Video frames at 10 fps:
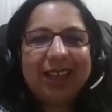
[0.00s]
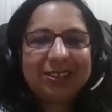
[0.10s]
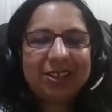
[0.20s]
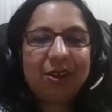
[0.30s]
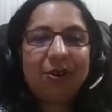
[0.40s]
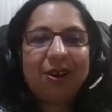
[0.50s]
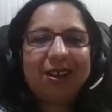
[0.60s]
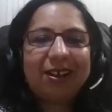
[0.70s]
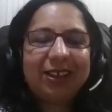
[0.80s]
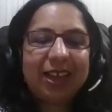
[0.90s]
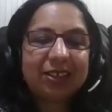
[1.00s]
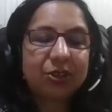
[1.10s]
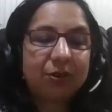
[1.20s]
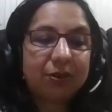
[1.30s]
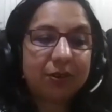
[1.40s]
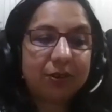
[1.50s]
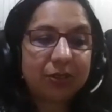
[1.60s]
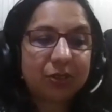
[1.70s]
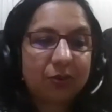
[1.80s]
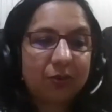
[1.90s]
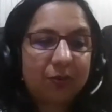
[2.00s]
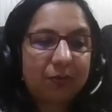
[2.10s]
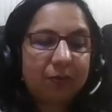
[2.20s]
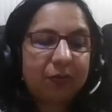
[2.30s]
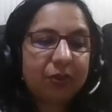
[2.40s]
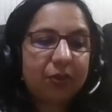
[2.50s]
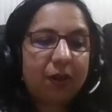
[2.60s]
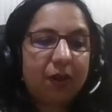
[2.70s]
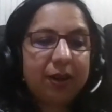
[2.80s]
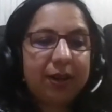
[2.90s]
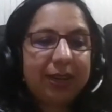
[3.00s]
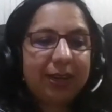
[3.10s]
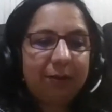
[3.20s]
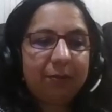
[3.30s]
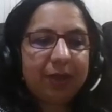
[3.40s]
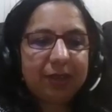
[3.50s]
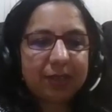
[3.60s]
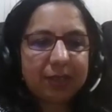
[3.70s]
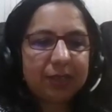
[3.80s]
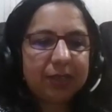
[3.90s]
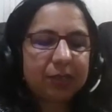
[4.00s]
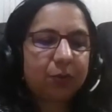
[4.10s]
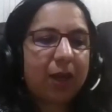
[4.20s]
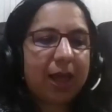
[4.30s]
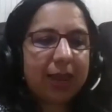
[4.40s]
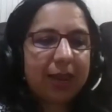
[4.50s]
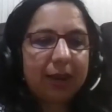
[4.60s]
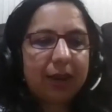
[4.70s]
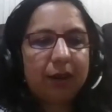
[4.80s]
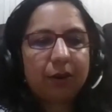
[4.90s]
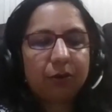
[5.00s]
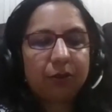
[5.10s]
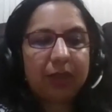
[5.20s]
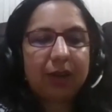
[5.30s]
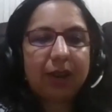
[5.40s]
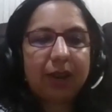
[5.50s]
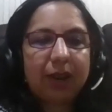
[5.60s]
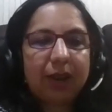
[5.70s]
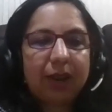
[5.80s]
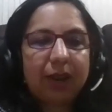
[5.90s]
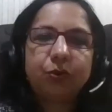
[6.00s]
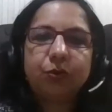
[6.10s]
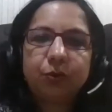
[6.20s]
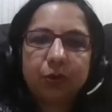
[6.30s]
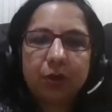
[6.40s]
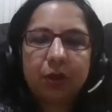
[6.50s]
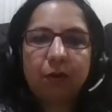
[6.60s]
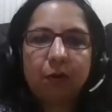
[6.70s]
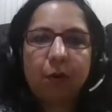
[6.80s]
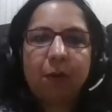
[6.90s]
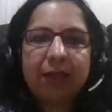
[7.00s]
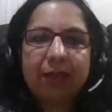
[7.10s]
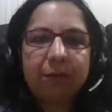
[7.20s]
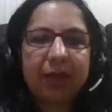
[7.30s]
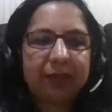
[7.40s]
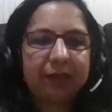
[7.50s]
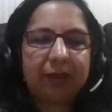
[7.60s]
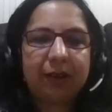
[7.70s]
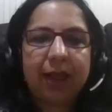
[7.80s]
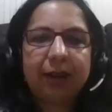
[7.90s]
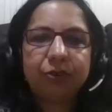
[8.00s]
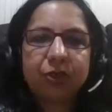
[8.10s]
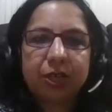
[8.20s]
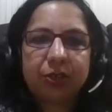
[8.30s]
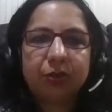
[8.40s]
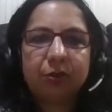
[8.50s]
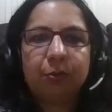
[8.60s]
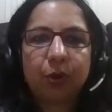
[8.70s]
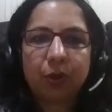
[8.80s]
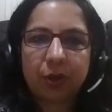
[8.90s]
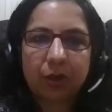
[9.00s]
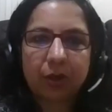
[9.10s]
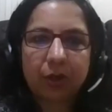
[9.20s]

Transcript: So So, so on daily basis, while, they like to go by the method, they like to stick to the book.